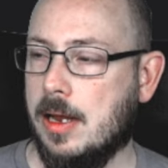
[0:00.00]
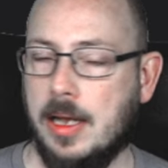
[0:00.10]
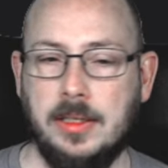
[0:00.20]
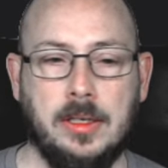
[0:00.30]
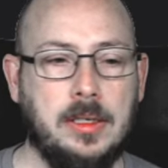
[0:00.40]
I
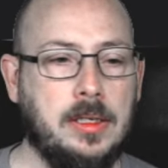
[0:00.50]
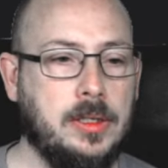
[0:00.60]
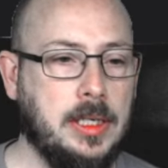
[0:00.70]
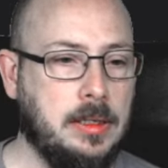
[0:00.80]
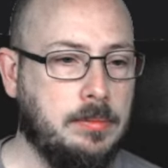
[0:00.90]
started
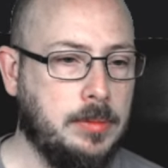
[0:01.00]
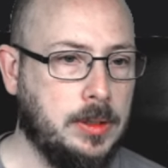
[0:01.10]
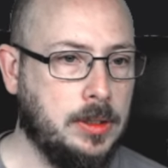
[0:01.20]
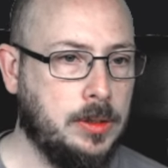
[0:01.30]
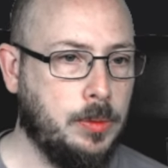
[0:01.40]
looking
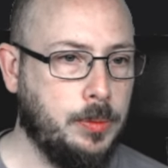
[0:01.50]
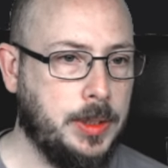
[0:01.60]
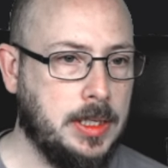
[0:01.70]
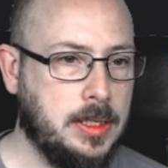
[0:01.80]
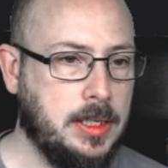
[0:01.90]
because what we
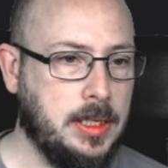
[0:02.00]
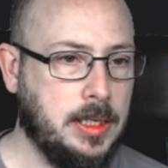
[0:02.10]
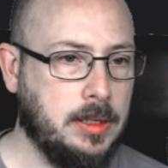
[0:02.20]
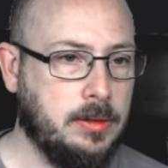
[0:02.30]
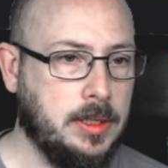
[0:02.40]
can see
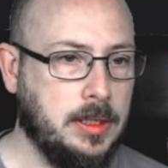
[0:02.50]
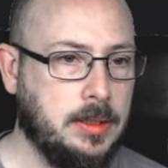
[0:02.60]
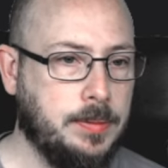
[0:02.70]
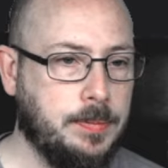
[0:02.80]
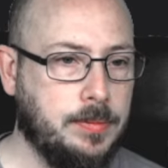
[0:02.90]
here,
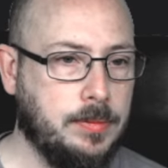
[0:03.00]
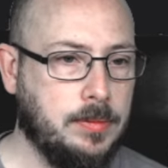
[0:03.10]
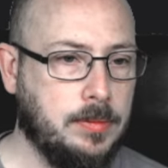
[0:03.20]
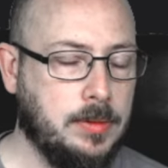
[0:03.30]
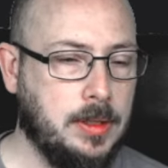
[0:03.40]
right?
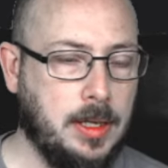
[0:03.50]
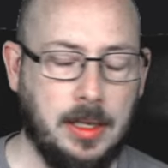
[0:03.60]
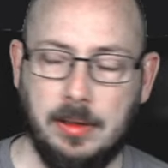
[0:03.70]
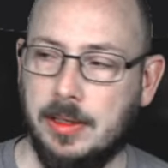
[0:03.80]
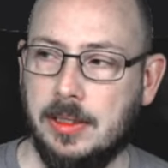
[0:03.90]

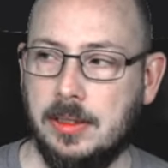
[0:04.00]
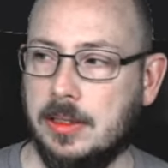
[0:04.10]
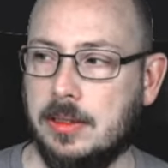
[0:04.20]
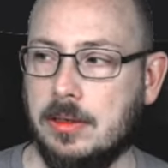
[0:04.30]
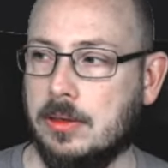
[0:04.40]
This
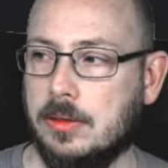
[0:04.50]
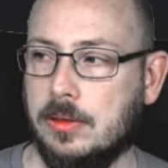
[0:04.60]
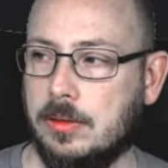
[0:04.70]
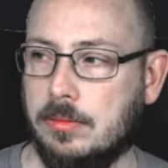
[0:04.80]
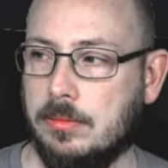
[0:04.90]
is not
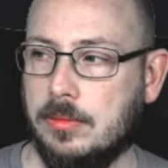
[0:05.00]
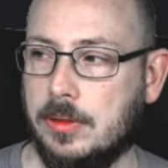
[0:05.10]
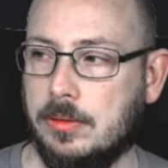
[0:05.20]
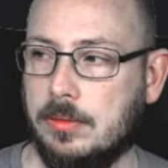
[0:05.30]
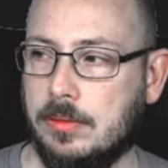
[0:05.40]

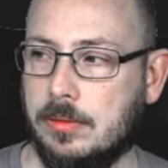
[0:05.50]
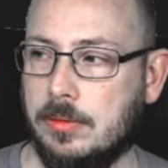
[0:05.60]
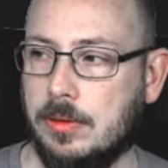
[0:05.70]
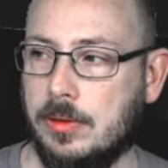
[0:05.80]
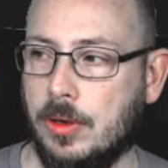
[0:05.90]

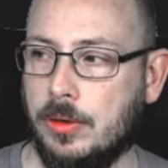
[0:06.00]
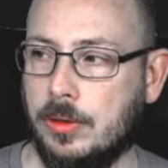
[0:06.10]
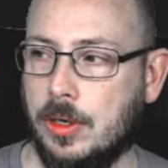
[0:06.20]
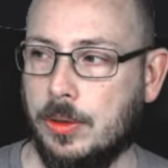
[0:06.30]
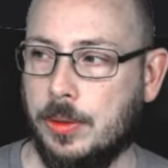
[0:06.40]

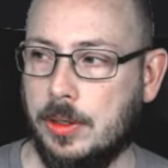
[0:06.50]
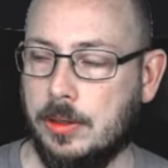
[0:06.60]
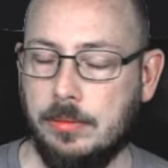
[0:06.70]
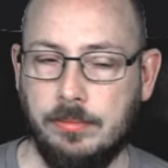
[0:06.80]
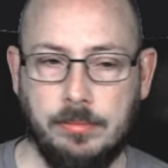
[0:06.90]

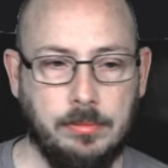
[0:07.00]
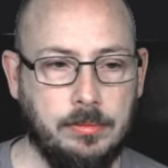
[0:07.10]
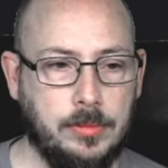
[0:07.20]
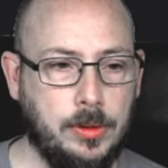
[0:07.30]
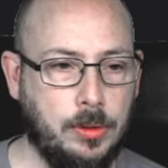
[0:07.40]
non-coder
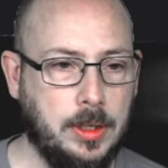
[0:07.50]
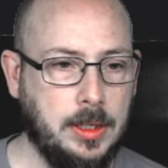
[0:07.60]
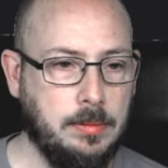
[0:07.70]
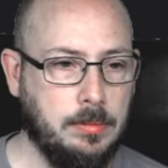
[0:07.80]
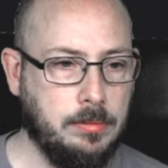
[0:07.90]

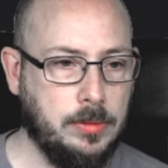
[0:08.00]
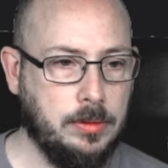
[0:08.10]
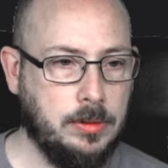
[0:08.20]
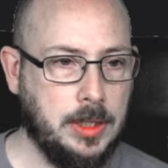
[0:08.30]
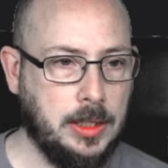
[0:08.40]
talking,
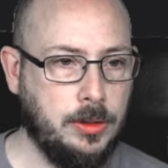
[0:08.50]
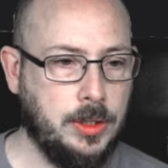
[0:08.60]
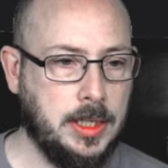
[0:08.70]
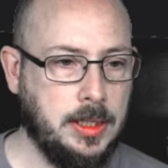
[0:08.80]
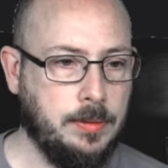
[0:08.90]
sad to
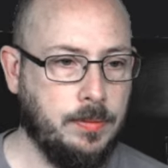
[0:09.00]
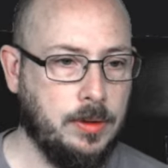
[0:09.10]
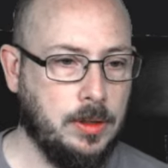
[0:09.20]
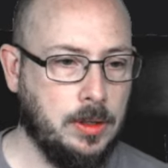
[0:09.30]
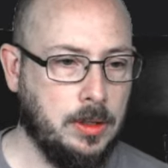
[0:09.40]
say,
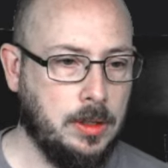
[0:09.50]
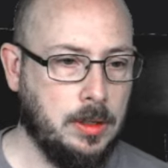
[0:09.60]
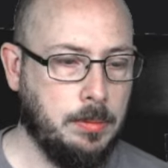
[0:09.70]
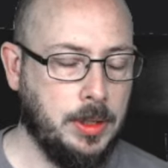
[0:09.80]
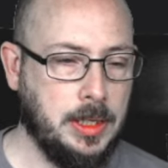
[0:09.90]

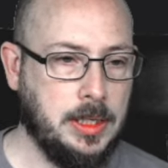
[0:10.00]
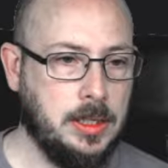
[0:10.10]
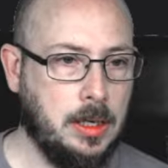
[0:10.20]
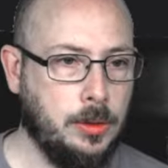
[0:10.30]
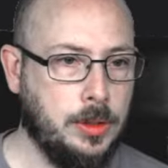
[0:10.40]
but it is
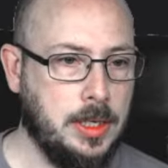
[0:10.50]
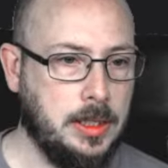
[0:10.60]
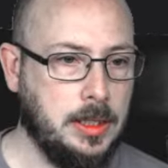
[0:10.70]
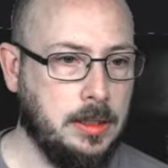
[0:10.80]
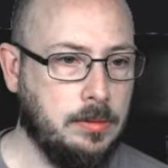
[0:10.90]

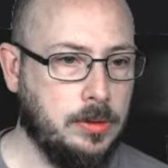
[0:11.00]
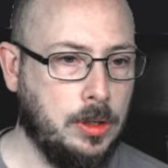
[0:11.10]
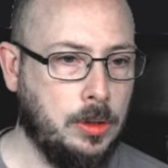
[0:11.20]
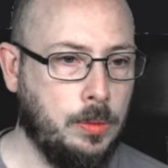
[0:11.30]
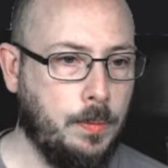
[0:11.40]
hallucinating.
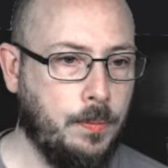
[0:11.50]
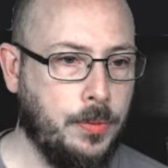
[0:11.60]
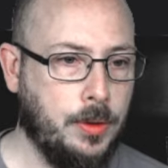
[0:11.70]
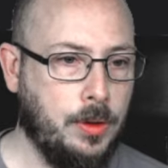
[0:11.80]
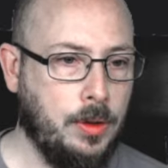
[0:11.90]
So
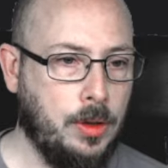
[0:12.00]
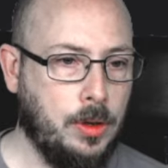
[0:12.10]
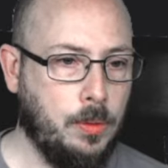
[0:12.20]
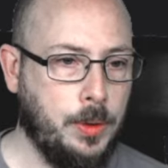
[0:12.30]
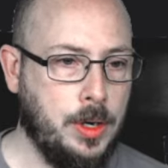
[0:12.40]

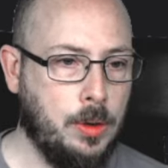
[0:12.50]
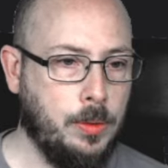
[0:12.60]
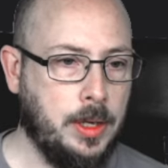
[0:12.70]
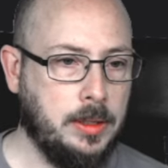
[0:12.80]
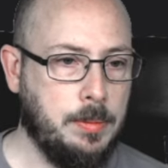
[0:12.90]
we know
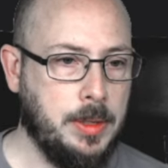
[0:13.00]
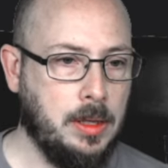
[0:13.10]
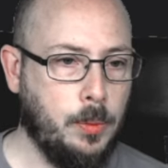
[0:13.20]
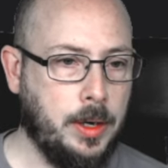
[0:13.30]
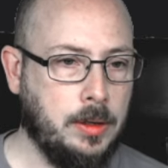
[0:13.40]
that the
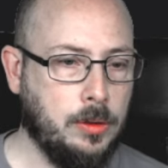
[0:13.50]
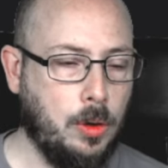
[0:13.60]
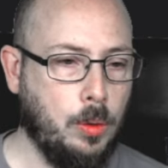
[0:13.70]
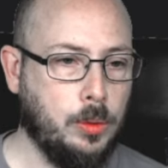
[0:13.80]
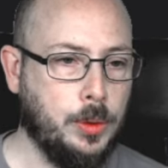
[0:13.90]

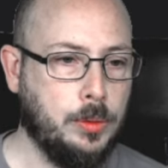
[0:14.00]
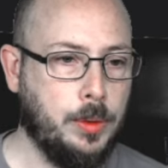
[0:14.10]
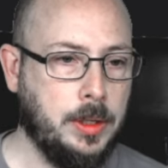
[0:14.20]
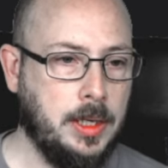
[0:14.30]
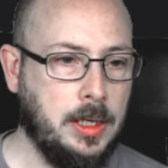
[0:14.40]
middleware.old was
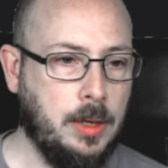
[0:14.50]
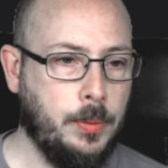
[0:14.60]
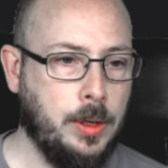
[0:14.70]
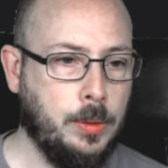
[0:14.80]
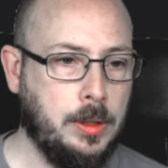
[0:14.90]
working, and we
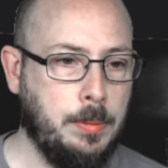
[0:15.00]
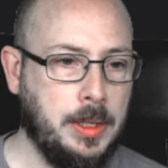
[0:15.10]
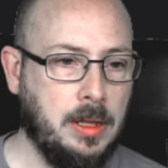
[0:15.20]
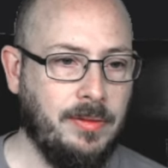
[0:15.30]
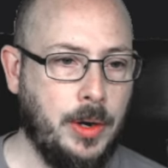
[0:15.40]
know that the
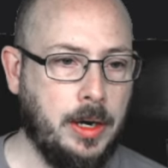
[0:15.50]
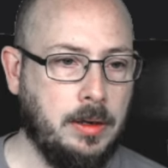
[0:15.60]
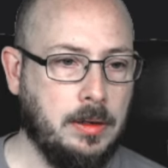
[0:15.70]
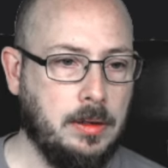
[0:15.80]
middleware